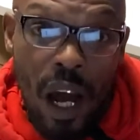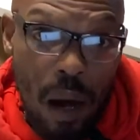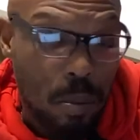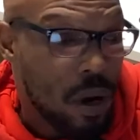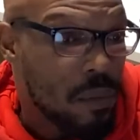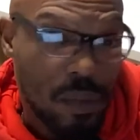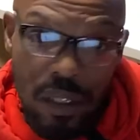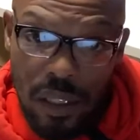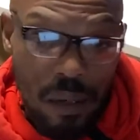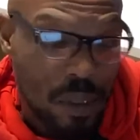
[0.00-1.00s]
I
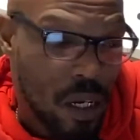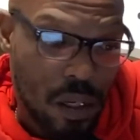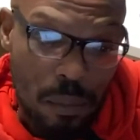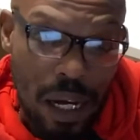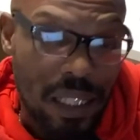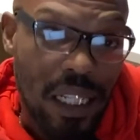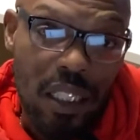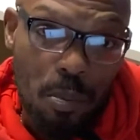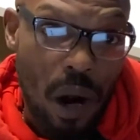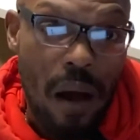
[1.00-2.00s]
promise. I'm talking about it.
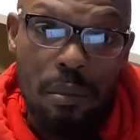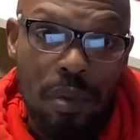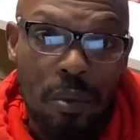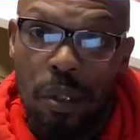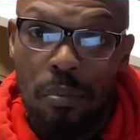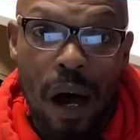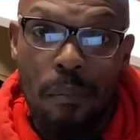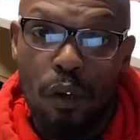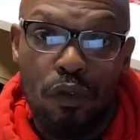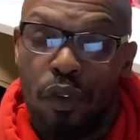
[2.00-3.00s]
should probably be my
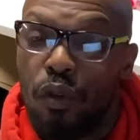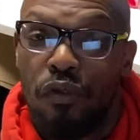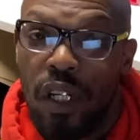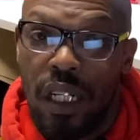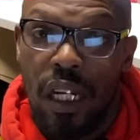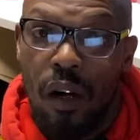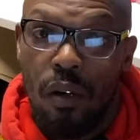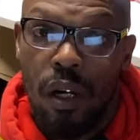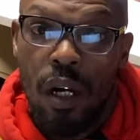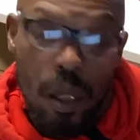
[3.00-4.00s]
most viewed video,
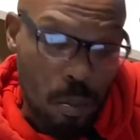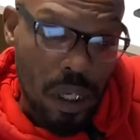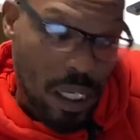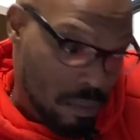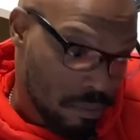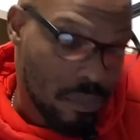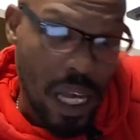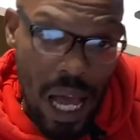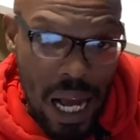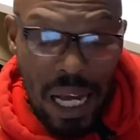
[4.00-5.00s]
but
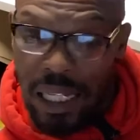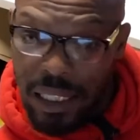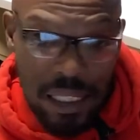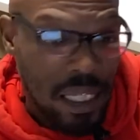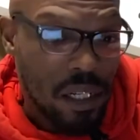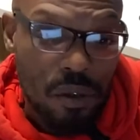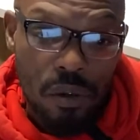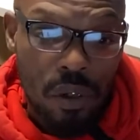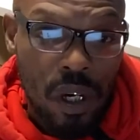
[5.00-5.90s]
I got to tell you.